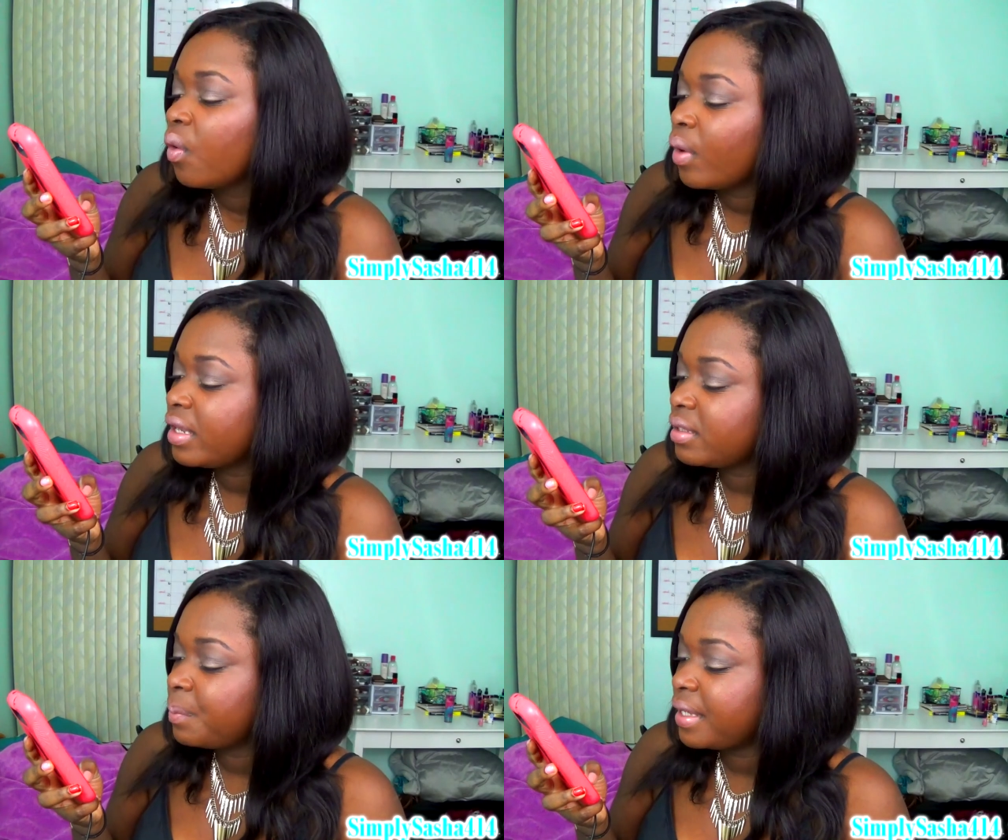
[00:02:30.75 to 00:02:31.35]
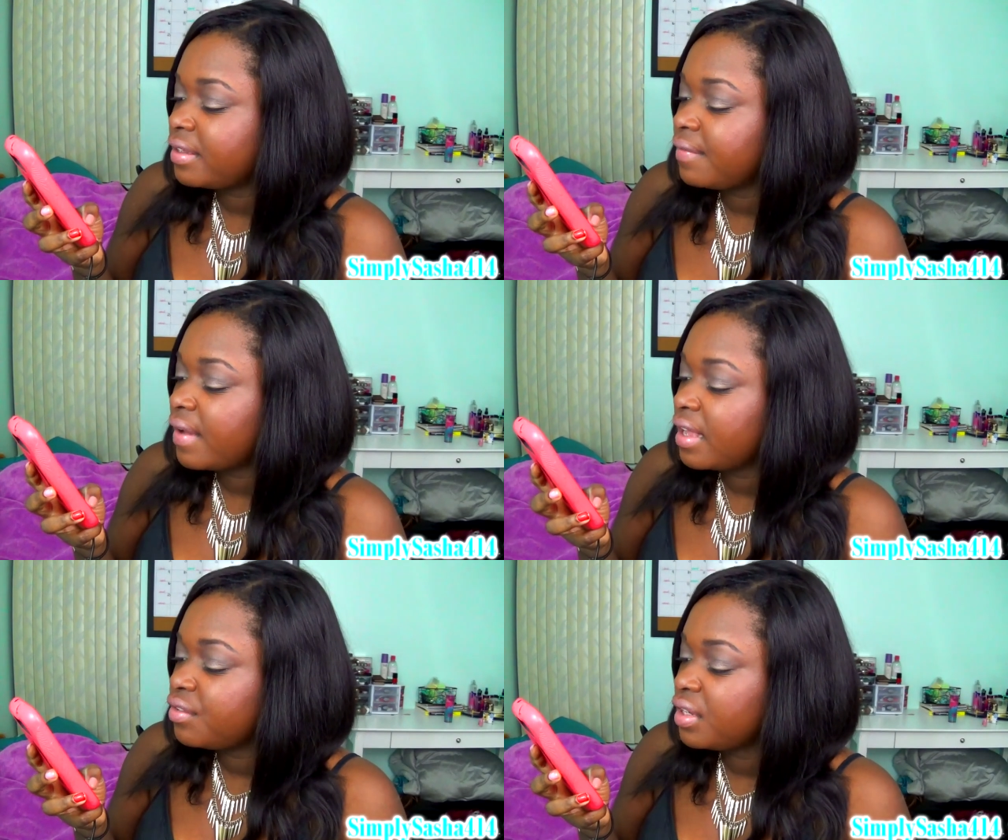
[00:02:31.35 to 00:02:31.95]
What is the best
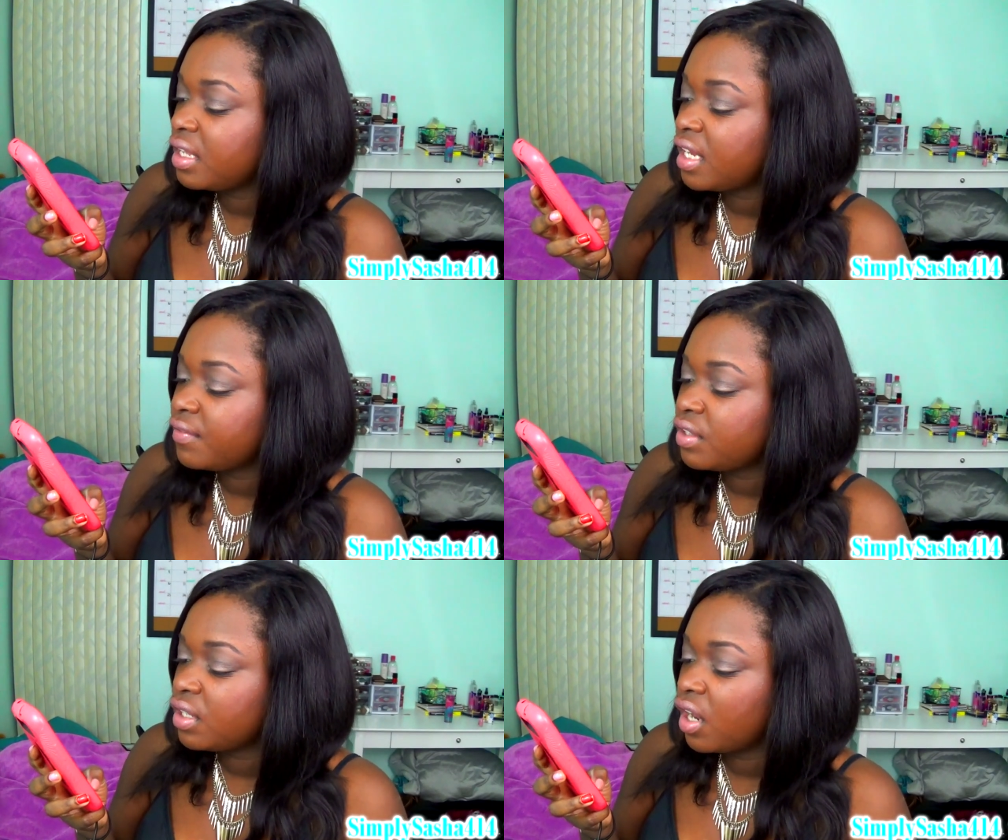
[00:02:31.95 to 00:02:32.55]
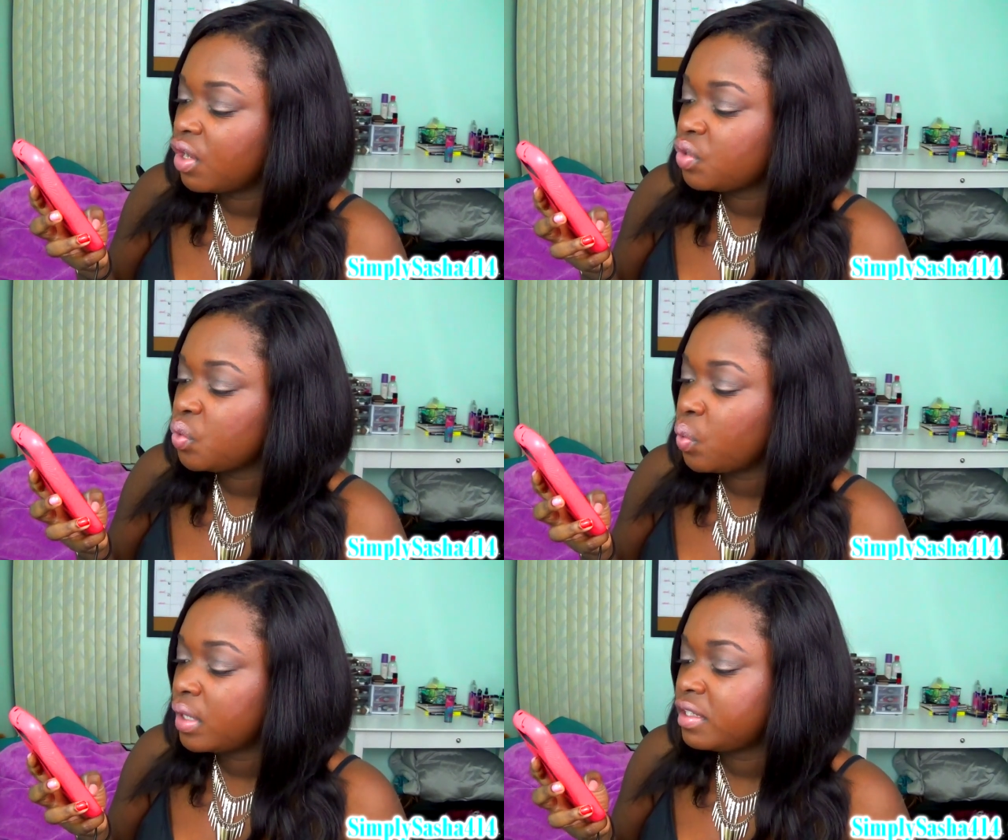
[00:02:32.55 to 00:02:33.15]
advice you can give to girls
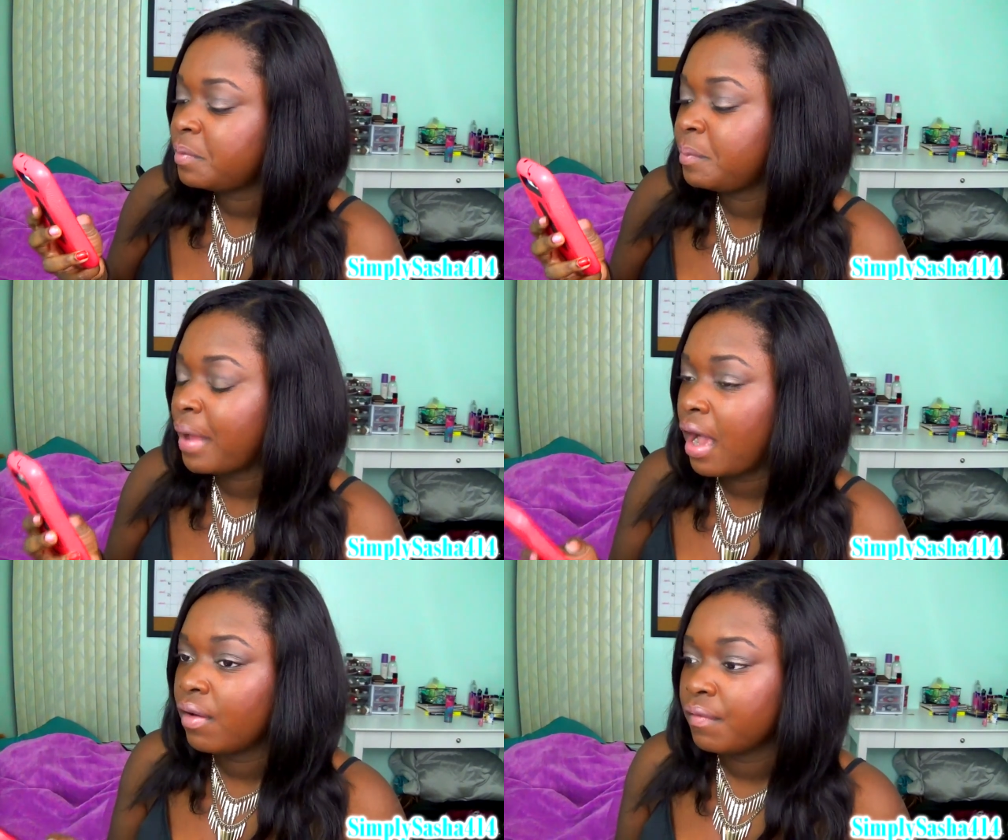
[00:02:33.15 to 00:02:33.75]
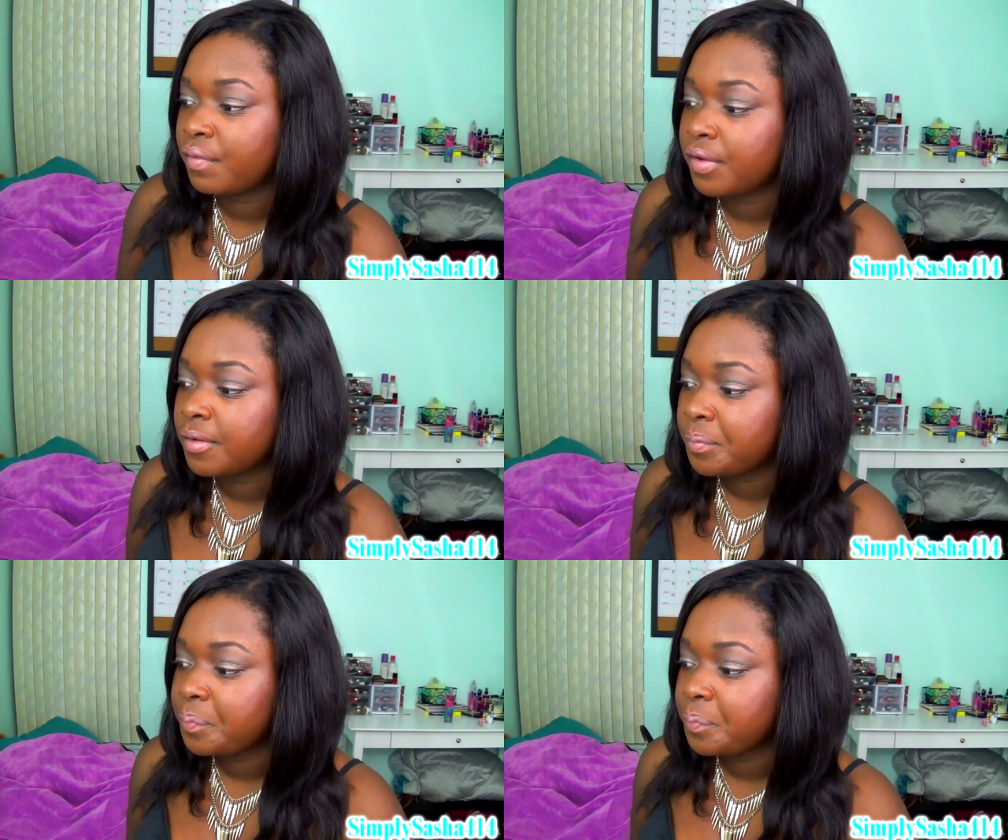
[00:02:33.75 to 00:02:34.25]
who want to be powerful?